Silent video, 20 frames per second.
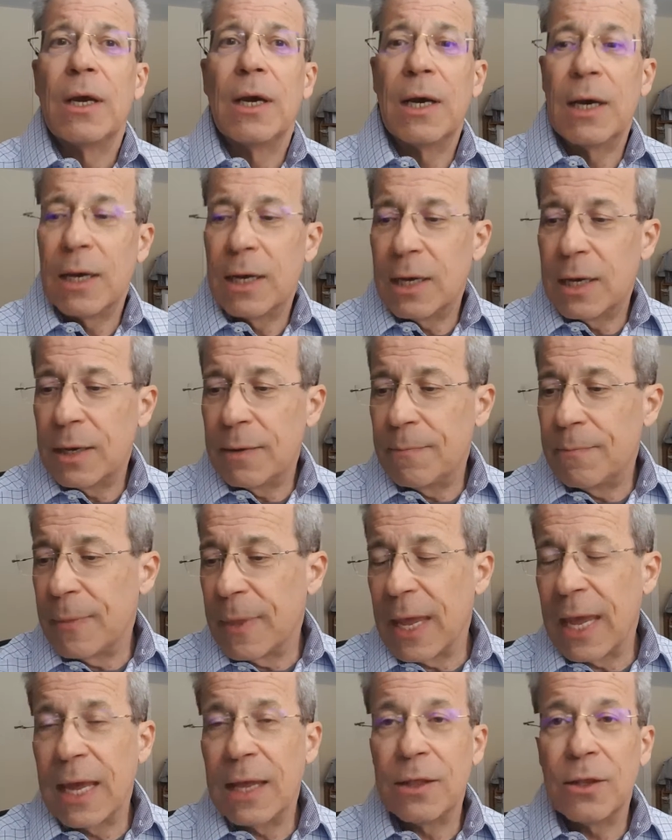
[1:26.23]

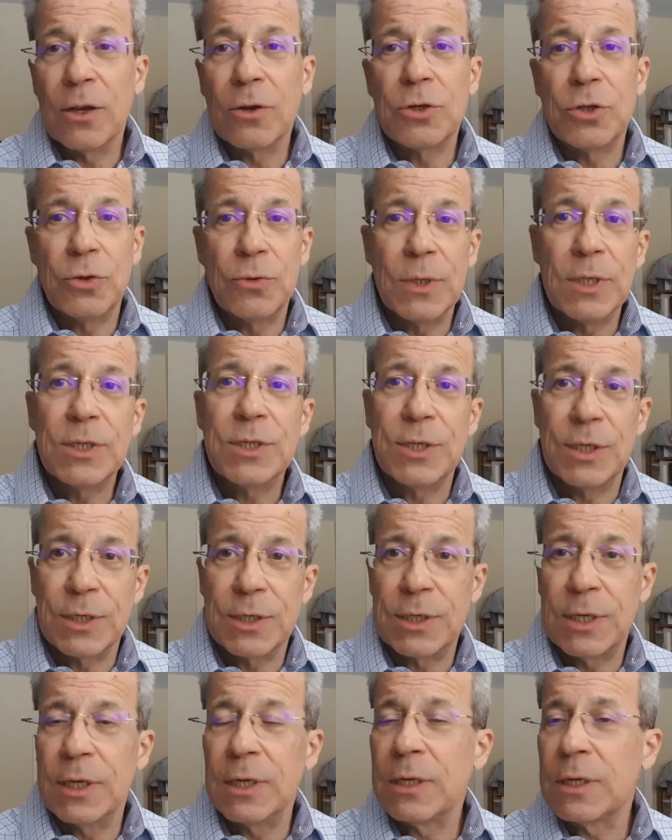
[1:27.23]
and they're too
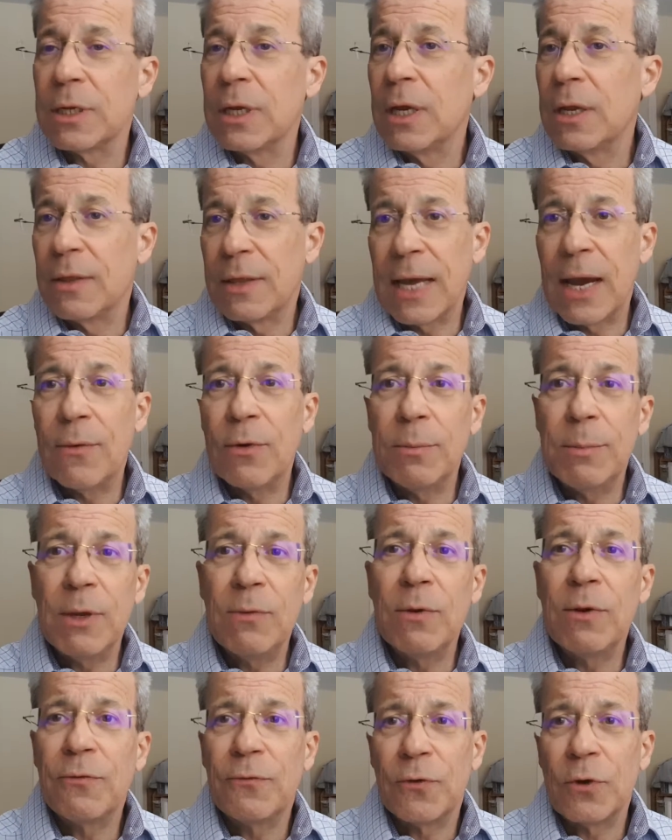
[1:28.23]
insistent, that would
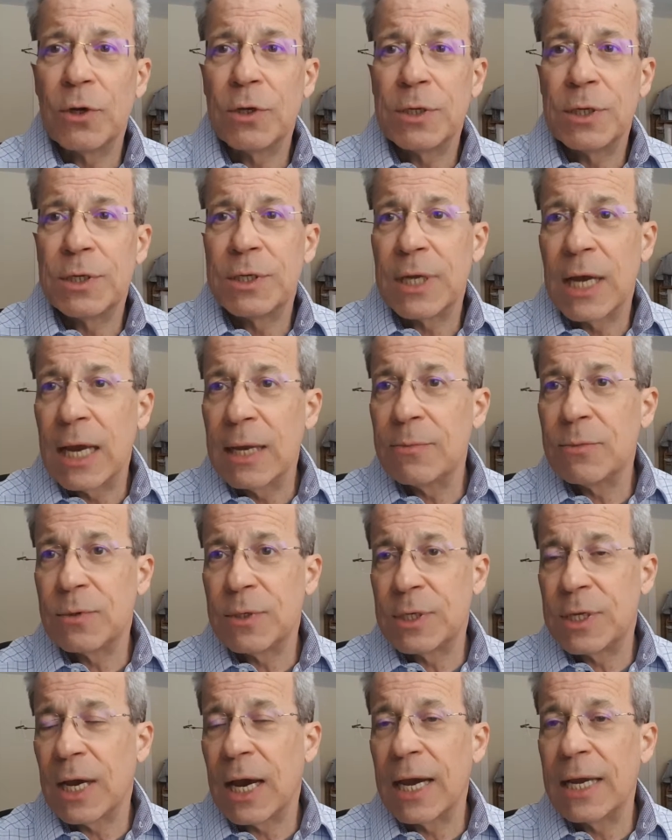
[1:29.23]
be referred to
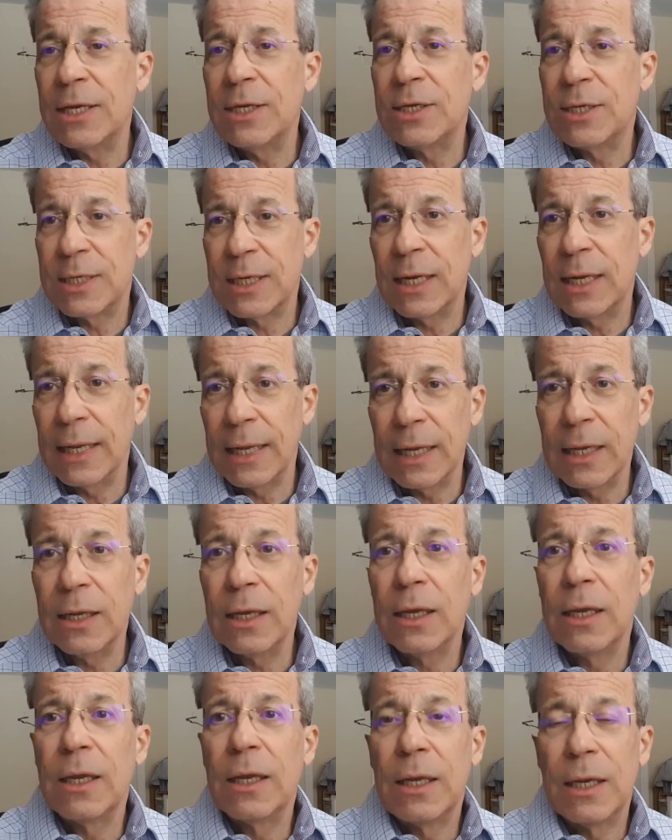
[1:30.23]
tied
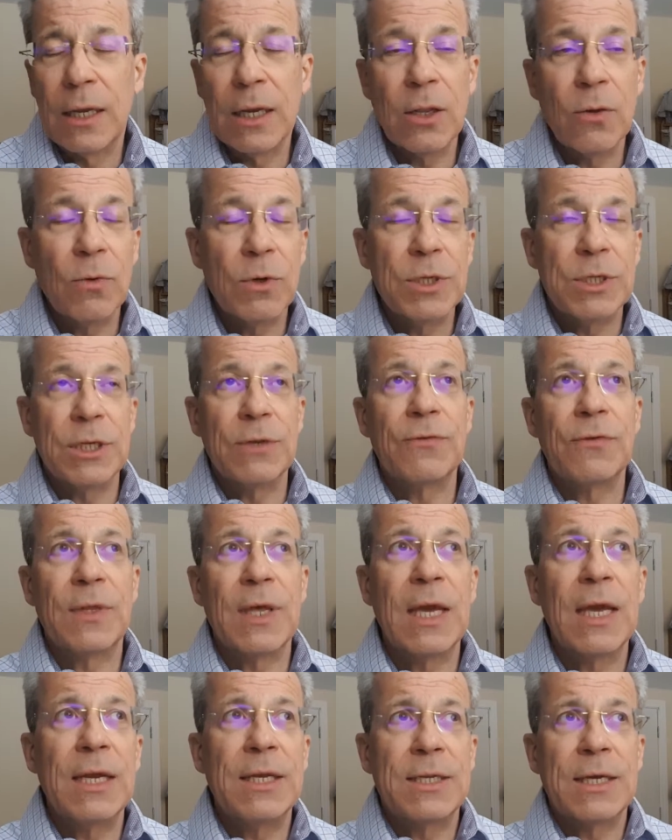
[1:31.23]
selling. In other words, if
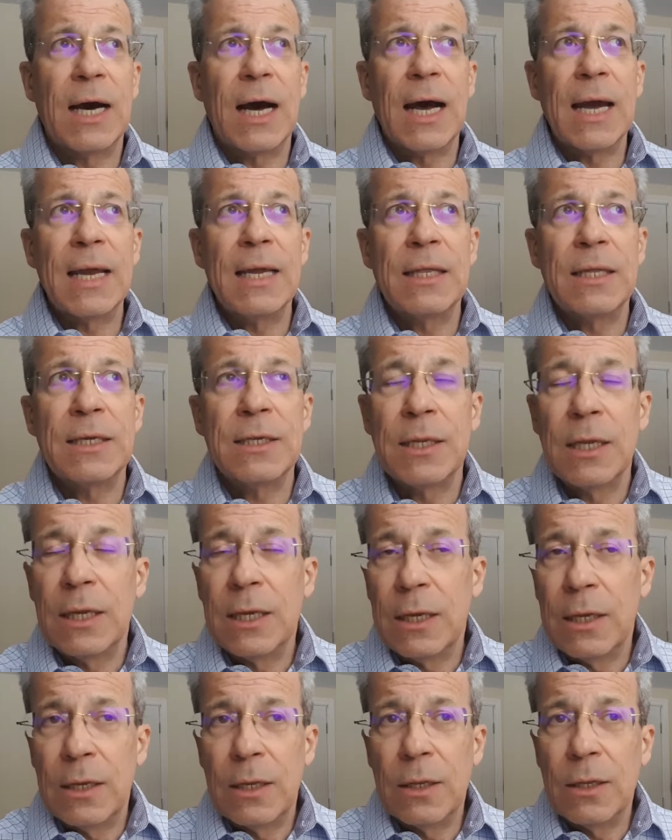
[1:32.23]
they tie
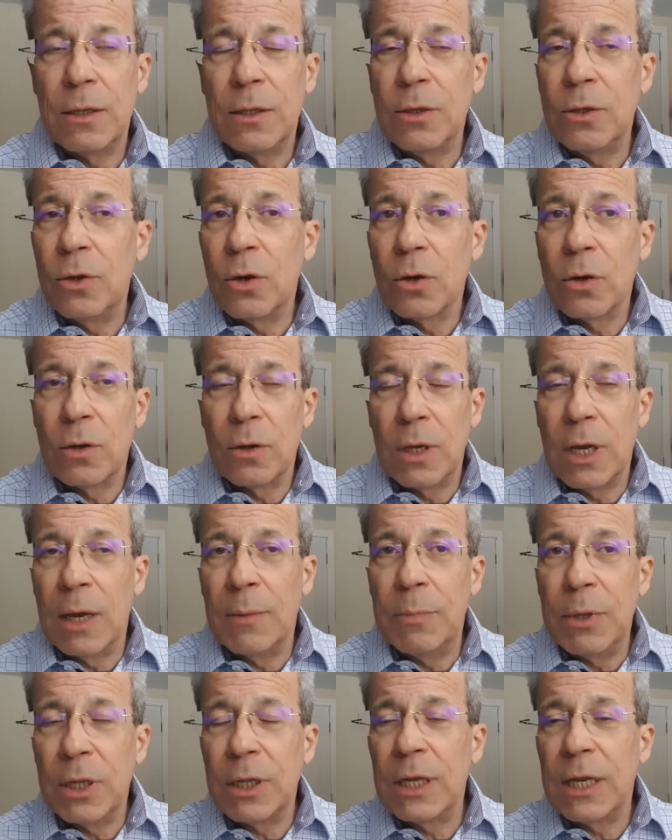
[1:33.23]
your
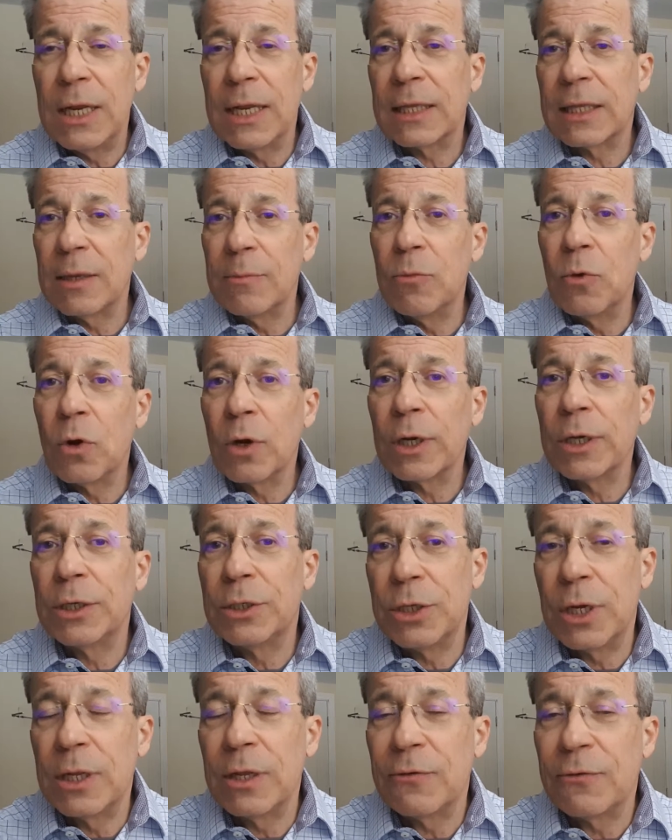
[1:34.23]
ability to get the
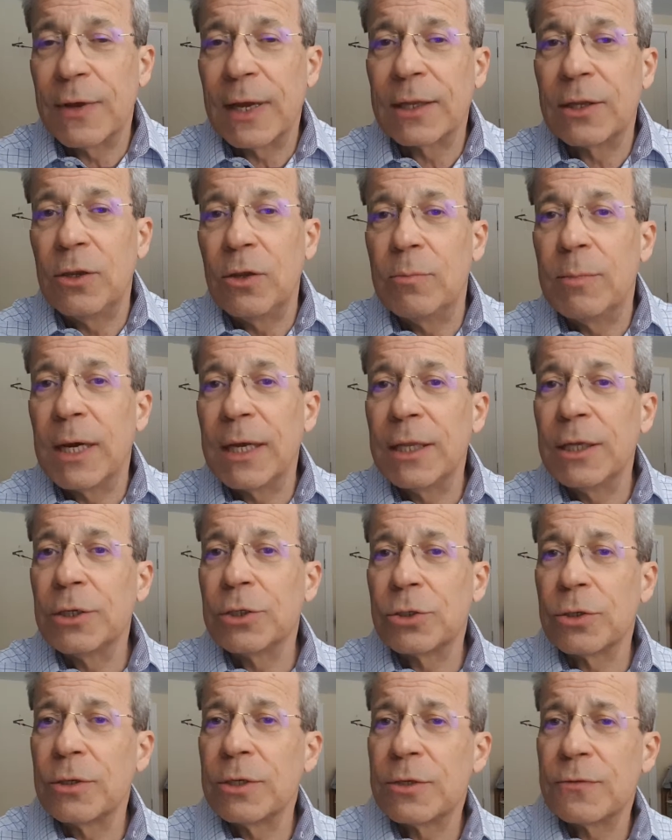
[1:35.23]
mortgage on the fact that you buy the
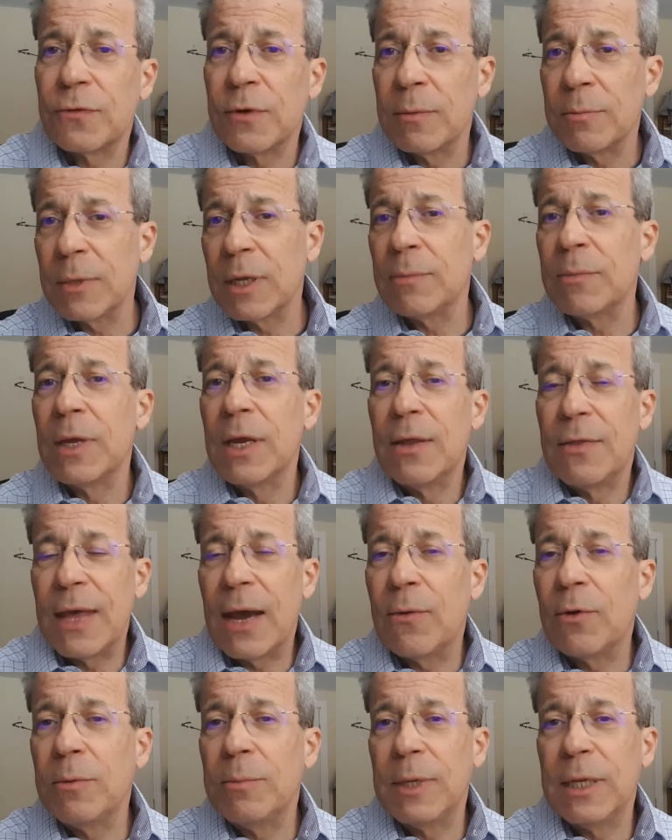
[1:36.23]
insurance from them,
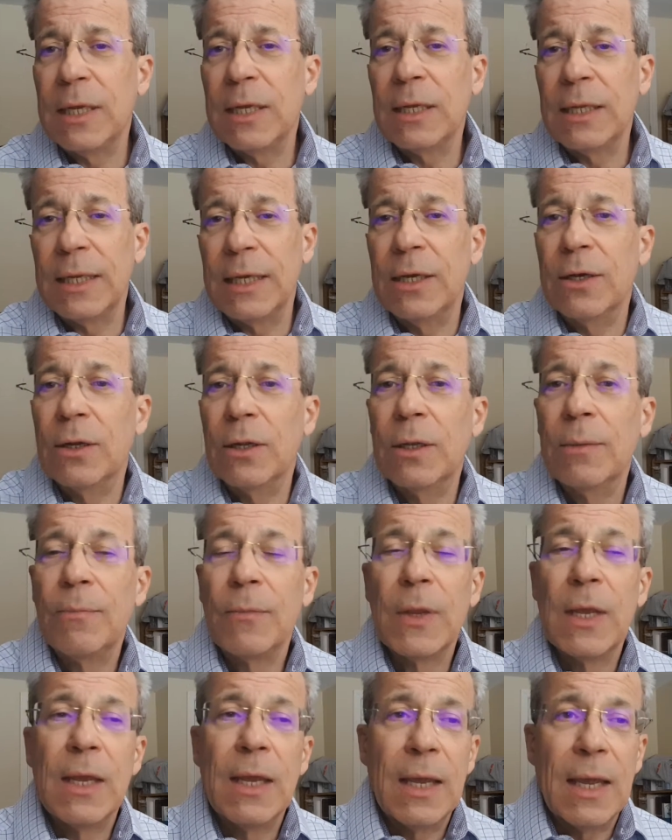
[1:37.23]
that would be illegal.
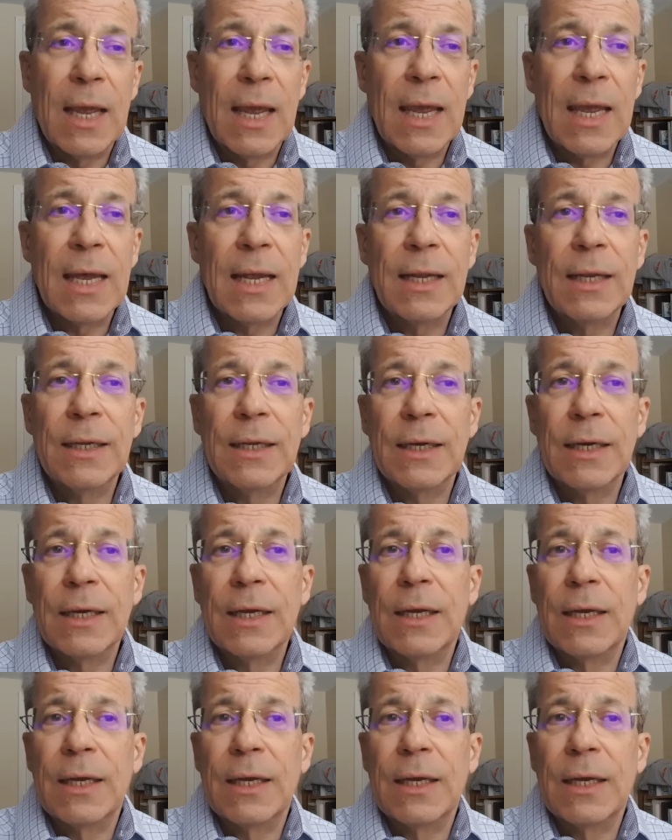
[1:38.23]
And